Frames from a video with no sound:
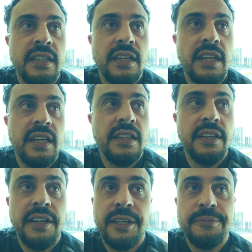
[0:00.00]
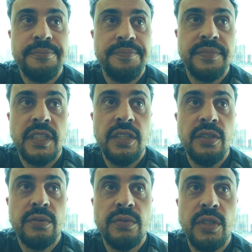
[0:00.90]
And you
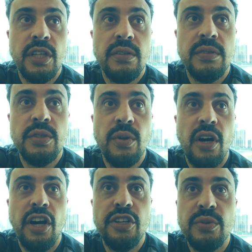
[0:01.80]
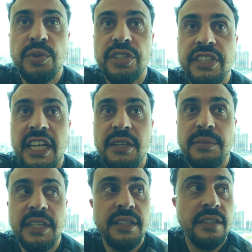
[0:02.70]
know, you are your worst
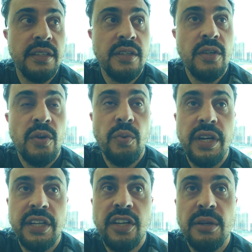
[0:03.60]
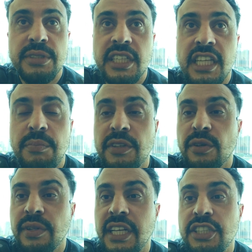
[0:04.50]
enemy when it comes to keeping the
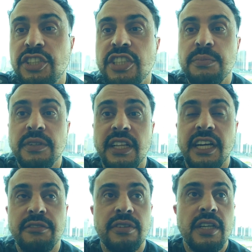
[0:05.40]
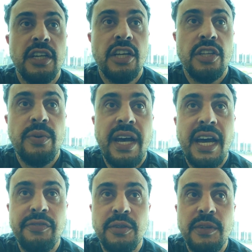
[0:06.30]
relationship alive. You
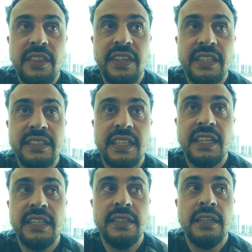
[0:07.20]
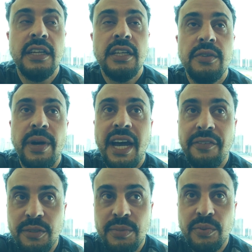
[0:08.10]
have to be thick-skinned. You
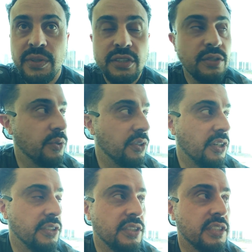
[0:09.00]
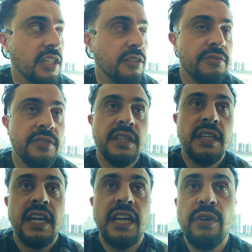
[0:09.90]
have to be willing to work on yourself,
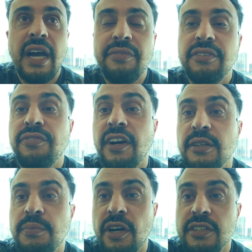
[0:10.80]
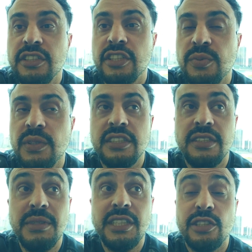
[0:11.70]
and you have to find a partner that's willing
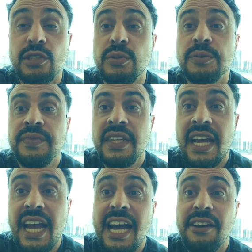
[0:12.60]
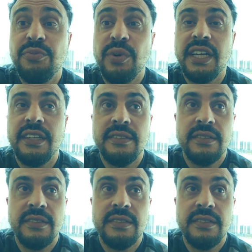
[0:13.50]
to meet you halfway.